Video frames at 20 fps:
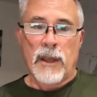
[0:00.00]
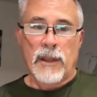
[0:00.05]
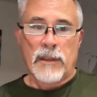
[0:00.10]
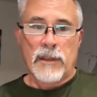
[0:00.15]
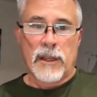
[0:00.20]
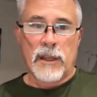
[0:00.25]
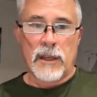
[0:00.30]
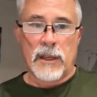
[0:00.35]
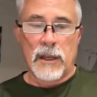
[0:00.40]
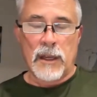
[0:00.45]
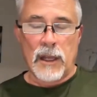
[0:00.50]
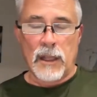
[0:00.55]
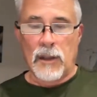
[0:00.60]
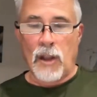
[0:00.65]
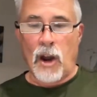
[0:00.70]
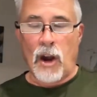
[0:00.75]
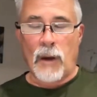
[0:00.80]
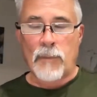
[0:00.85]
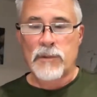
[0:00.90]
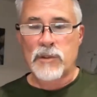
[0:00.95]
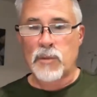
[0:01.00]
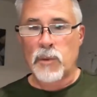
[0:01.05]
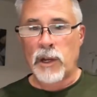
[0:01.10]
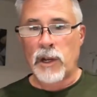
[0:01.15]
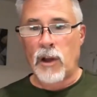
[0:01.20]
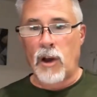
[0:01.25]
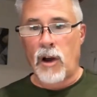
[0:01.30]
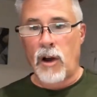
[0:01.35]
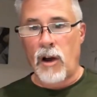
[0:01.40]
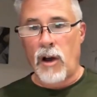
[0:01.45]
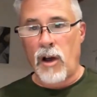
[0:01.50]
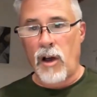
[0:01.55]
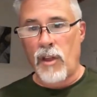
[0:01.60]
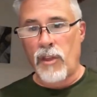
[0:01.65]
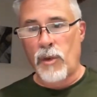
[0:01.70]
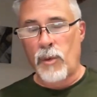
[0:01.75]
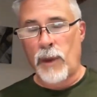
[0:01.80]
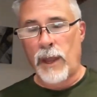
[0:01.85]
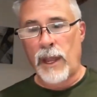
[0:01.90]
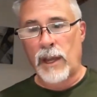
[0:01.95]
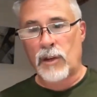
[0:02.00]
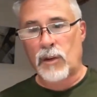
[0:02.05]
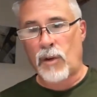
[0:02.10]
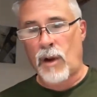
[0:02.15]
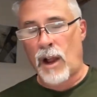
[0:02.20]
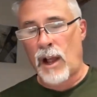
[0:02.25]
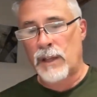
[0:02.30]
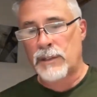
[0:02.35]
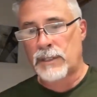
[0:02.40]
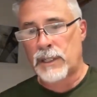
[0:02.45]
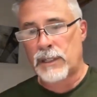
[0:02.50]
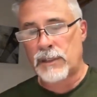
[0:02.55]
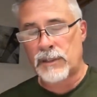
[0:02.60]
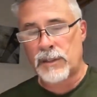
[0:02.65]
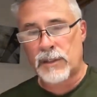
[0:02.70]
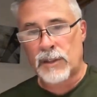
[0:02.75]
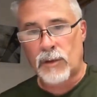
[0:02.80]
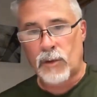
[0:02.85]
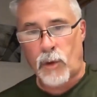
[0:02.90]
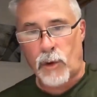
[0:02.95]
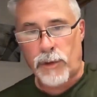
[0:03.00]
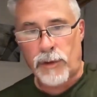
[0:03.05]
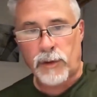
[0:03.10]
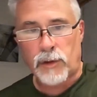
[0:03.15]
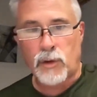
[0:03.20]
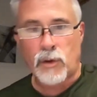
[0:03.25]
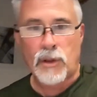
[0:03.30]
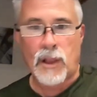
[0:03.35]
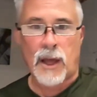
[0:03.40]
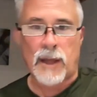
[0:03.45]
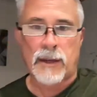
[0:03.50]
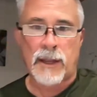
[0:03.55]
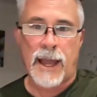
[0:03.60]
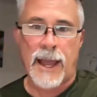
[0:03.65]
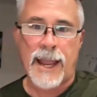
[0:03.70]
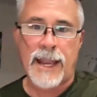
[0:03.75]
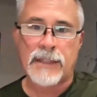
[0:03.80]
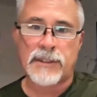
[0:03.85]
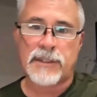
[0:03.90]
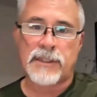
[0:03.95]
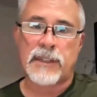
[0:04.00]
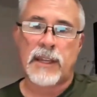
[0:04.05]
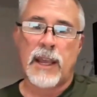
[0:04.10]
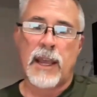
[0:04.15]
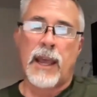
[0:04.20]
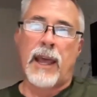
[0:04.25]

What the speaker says: The alarms went all the way across into the northern Golan Heights,